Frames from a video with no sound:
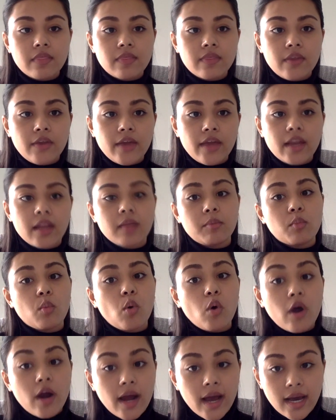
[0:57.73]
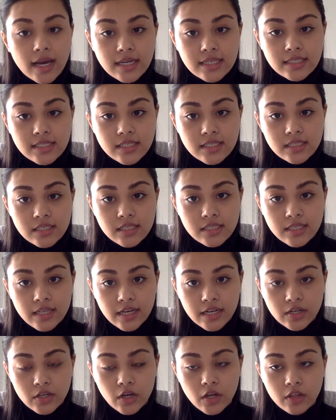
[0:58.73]
they're getting more access to
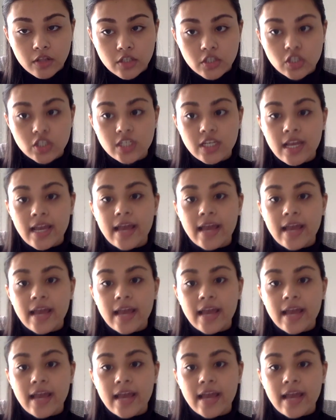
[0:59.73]
technology,